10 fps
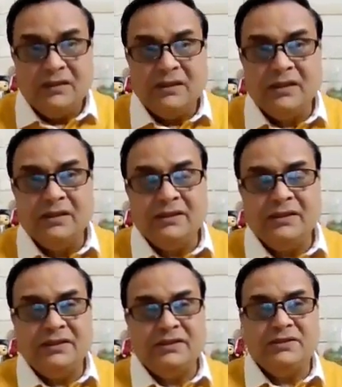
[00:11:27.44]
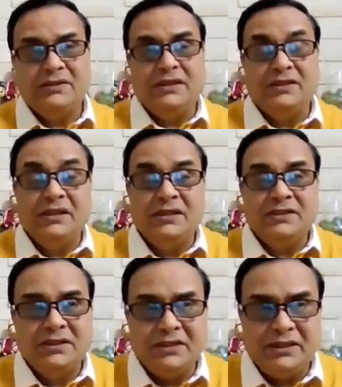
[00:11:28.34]
There is an
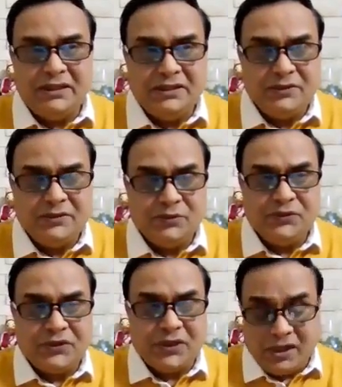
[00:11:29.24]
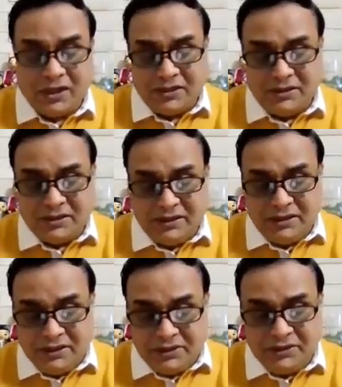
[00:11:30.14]
urgent need to start
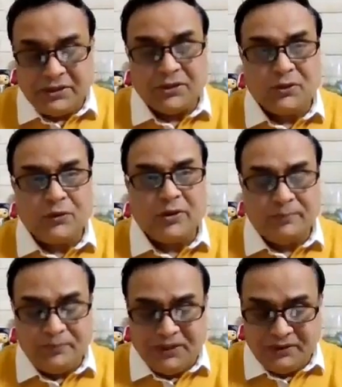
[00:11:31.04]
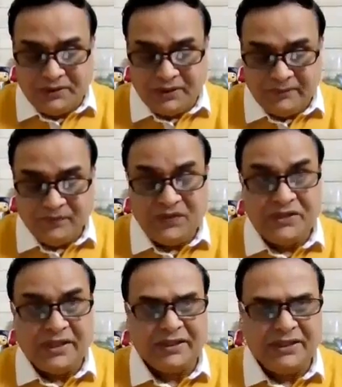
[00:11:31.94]
intercropping
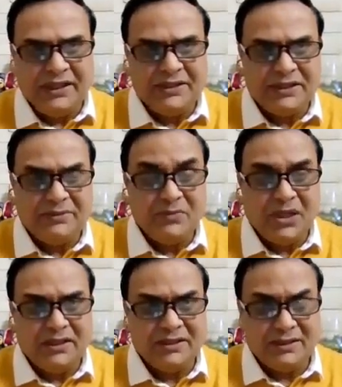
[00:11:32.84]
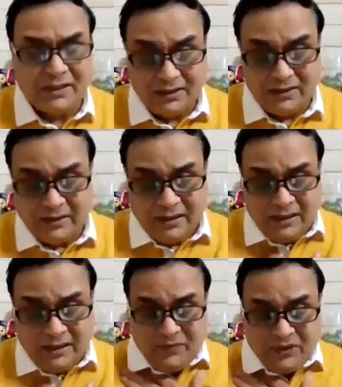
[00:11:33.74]
techniques in Pakistan,
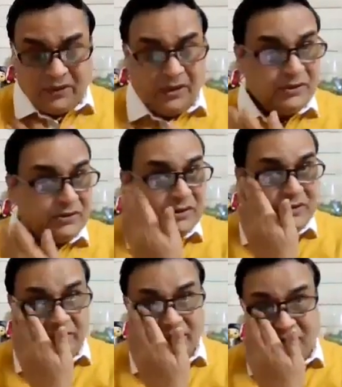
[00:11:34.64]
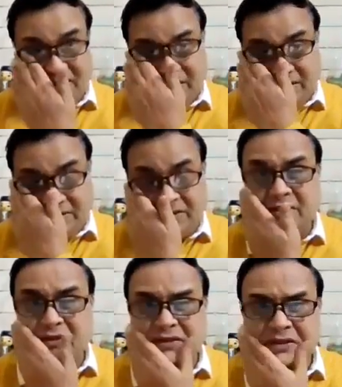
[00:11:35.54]
because
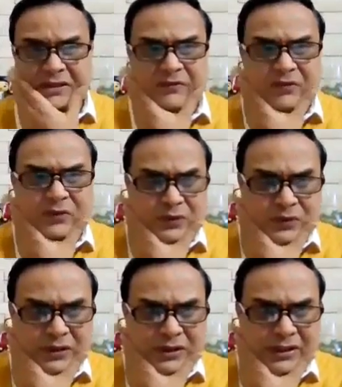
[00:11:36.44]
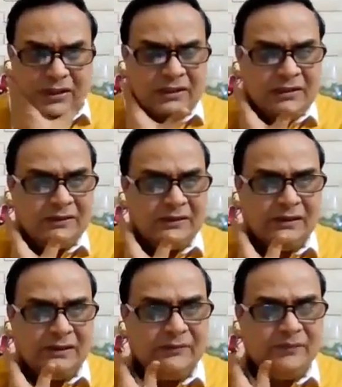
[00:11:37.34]
traditionally we
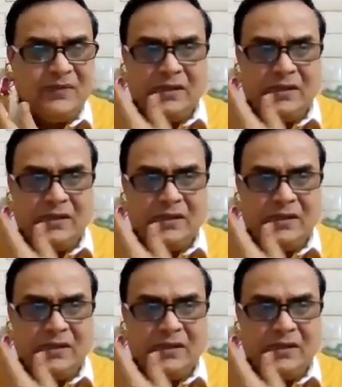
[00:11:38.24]
uh,